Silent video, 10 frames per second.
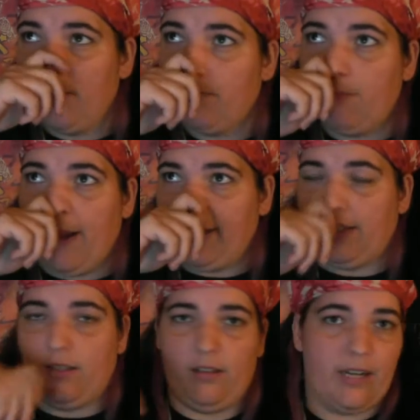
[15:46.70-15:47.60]

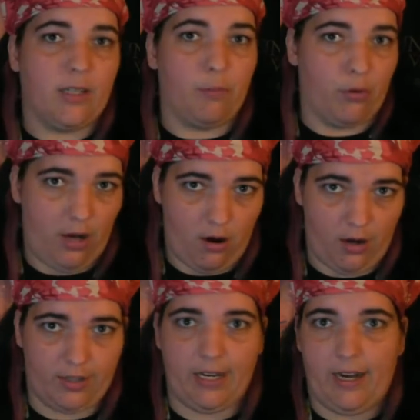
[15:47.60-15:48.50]
basically like supporting
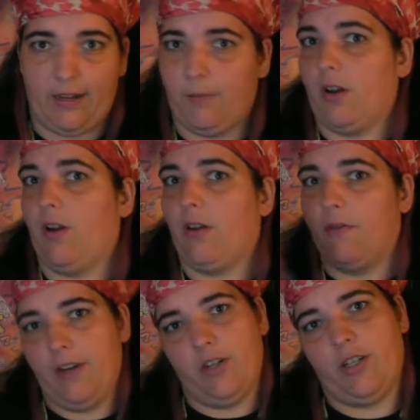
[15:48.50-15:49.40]
artists, getting them to go to
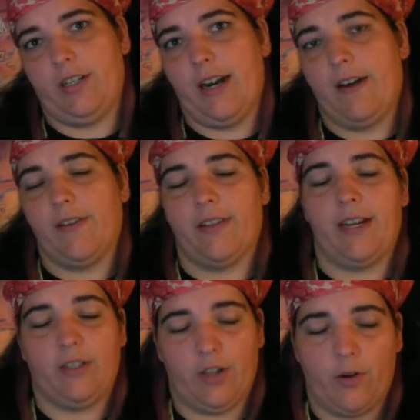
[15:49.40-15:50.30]
conventions and
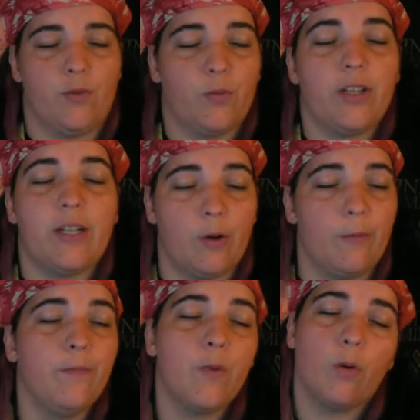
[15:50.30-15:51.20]
everything. So it's really
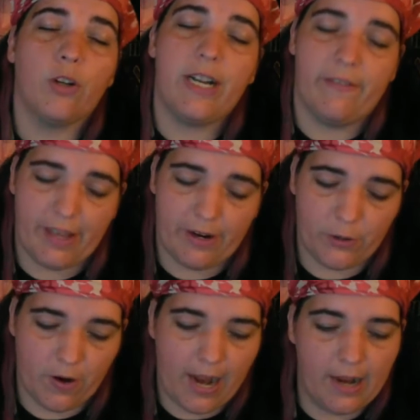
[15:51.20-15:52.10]
cool. We're giving that a
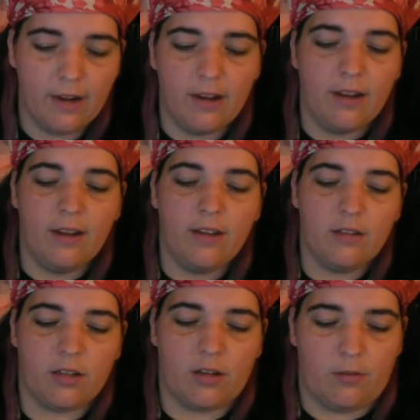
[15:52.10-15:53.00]
try.
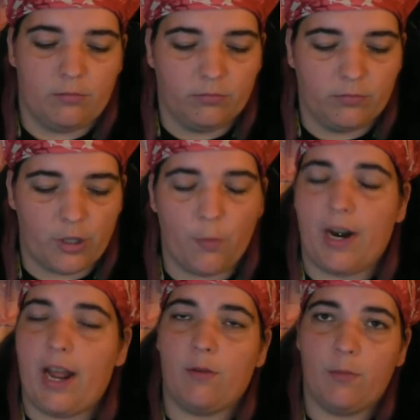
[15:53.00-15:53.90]
So Soma
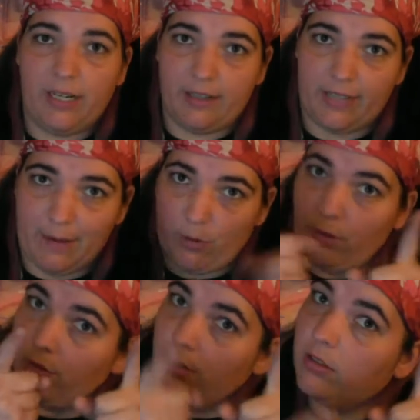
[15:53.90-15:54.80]
and I will be in the same
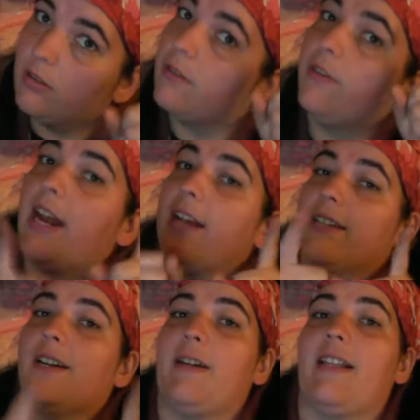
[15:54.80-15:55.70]
booth. If you guys
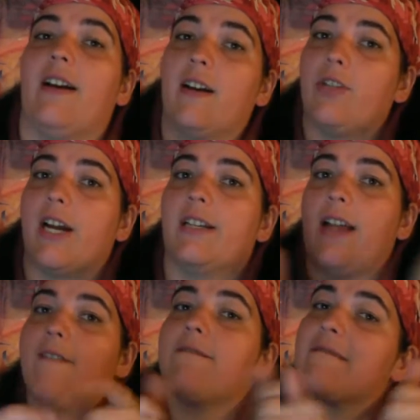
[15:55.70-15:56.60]
are going to be there, come check us
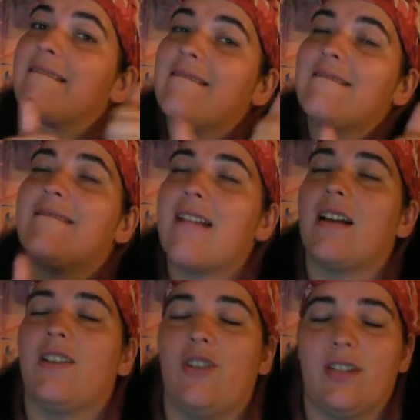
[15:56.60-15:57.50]
out.
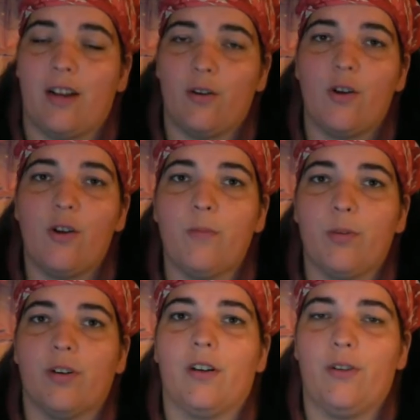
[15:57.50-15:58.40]
She's got
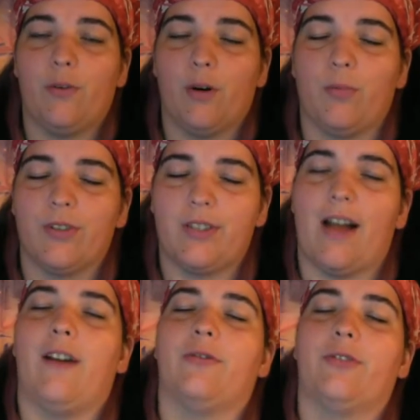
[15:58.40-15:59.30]
uber adorable
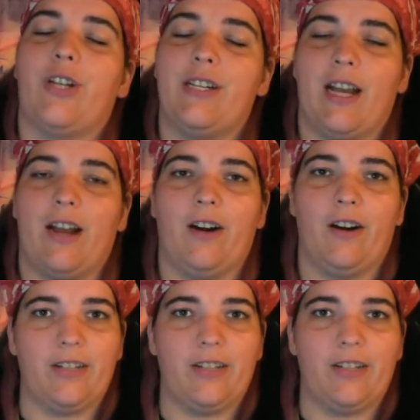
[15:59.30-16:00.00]
stuff. She's got her